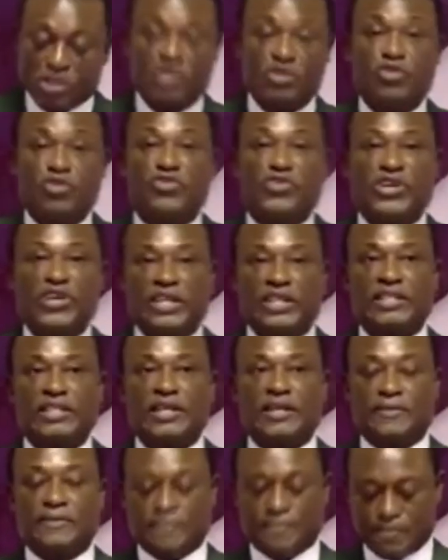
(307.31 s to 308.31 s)
OFORI-ATTA,
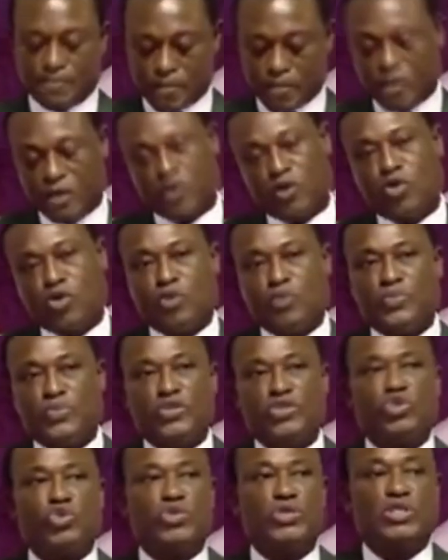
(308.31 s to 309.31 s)
copied
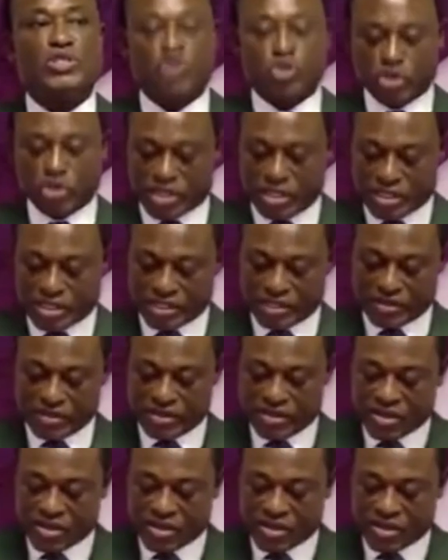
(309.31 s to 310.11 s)
to his lawyers,